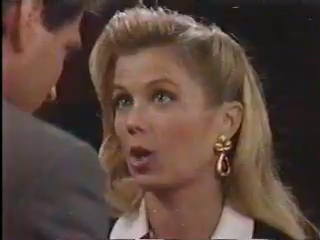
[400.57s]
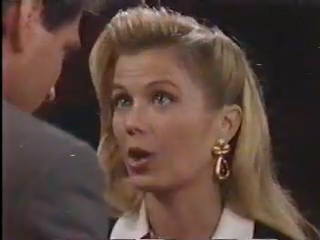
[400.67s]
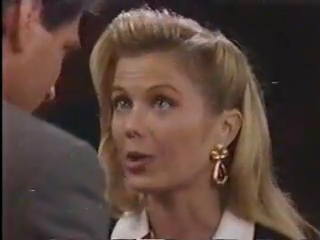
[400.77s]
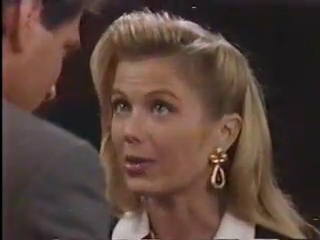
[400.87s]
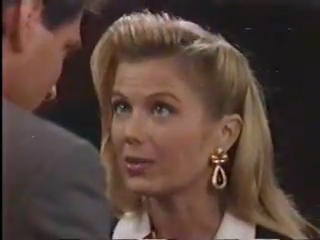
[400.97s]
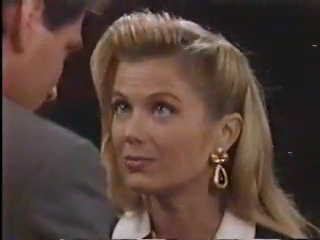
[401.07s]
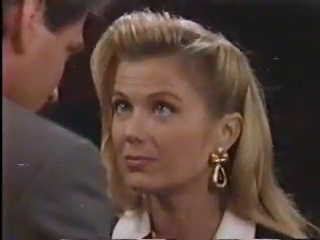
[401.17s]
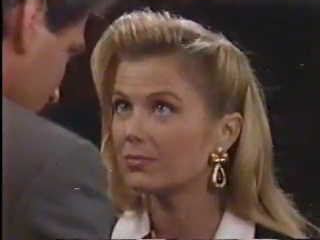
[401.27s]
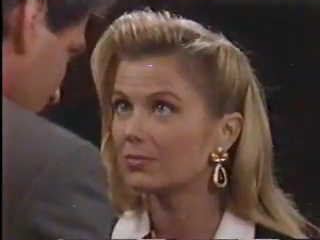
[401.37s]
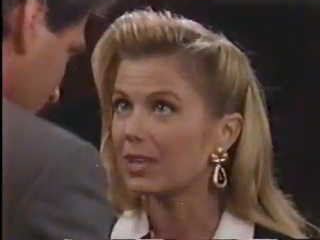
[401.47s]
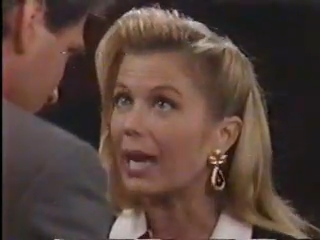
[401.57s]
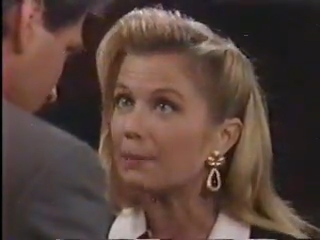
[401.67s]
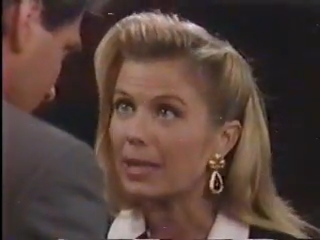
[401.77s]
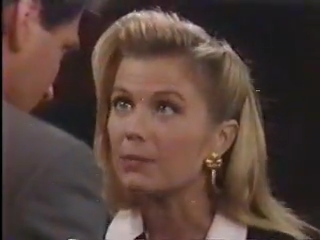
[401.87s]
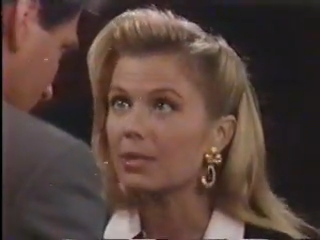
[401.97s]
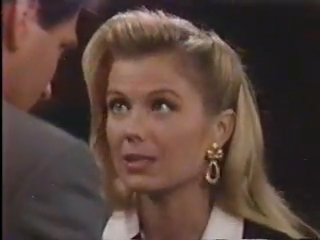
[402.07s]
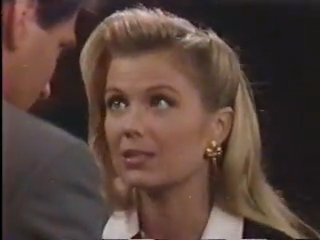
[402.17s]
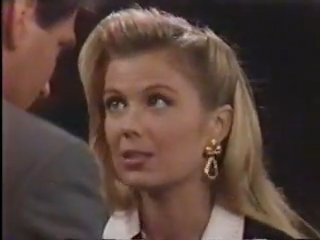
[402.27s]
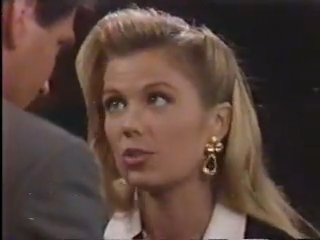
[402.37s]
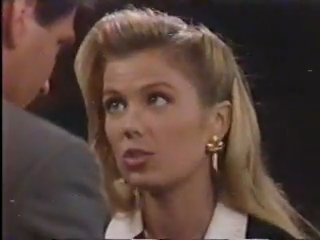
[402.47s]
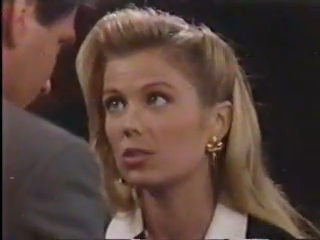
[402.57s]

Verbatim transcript: Connor, I made my decision.